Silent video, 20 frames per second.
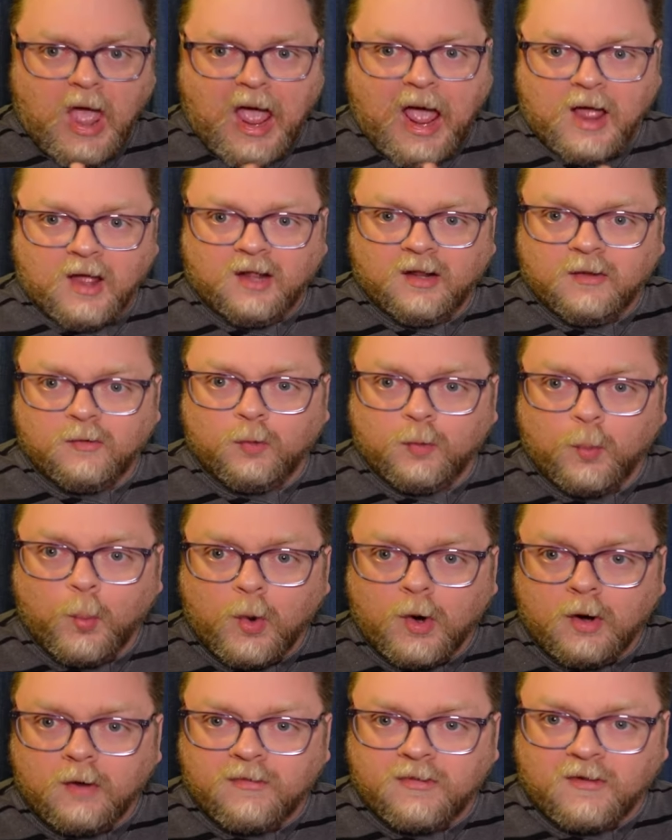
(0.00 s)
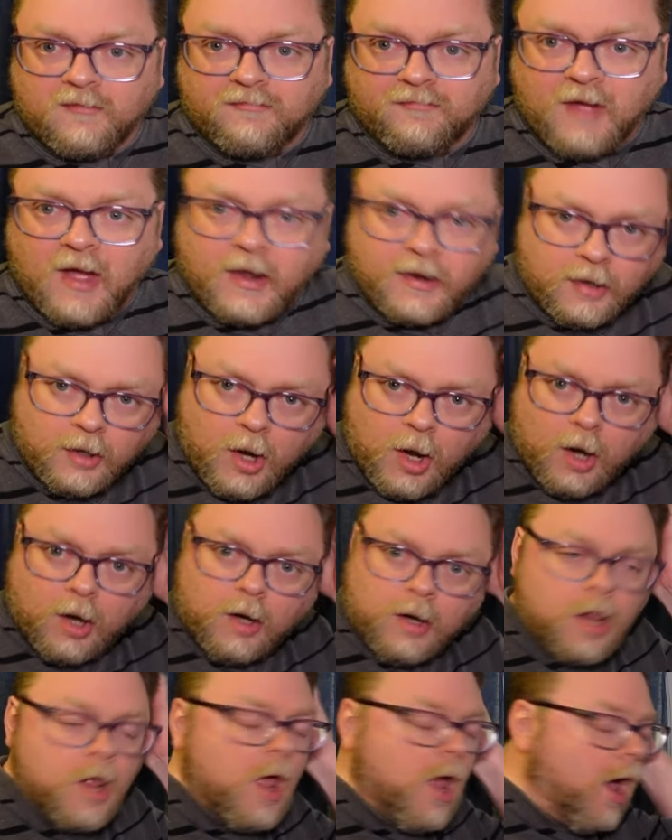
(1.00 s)
Uh, words are fun and
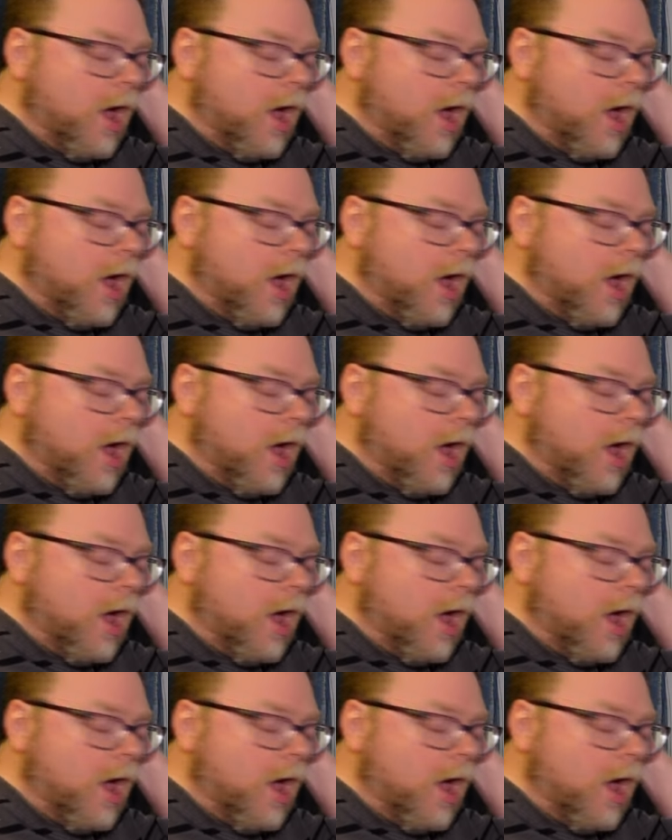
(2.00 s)
hard.